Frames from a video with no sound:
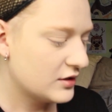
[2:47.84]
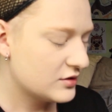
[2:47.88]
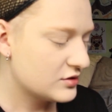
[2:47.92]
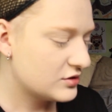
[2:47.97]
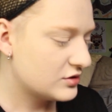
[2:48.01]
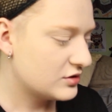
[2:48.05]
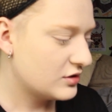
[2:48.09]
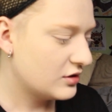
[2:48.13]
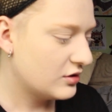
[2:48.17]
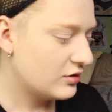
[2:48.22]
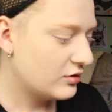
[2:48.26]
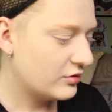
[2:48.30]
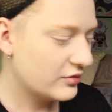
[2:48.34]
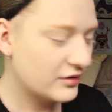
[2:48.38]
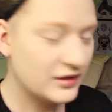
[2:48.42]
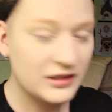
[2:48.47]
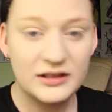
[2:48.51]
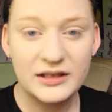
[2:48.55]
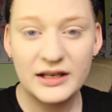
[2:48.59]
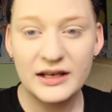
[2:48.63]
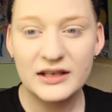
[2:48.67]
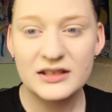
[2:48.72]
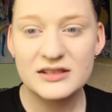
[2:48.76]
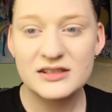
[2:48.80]
So the
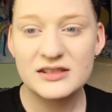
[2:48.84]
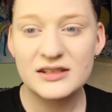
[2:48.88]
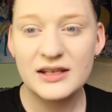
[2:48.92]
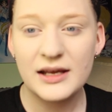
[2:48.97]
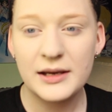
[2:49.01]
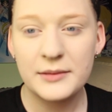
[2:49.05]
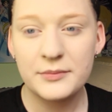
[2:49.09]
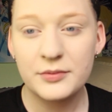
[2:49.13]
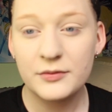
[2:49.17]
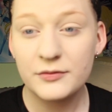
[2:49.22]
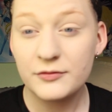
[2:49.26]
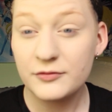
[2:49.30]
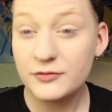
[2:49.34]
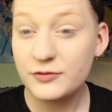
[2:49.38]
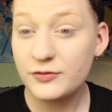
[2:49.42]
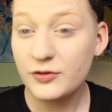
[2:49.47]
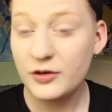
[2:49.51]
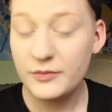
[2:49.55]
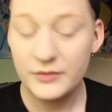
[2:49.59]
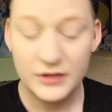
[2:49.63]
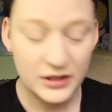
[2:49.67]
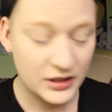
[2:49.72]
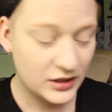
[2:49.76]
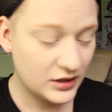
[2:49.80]
next step
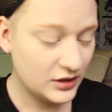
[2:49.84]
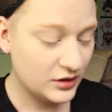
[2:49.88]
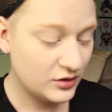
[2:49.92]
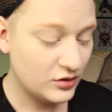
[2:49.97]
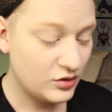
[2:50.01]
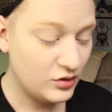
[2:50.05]
for me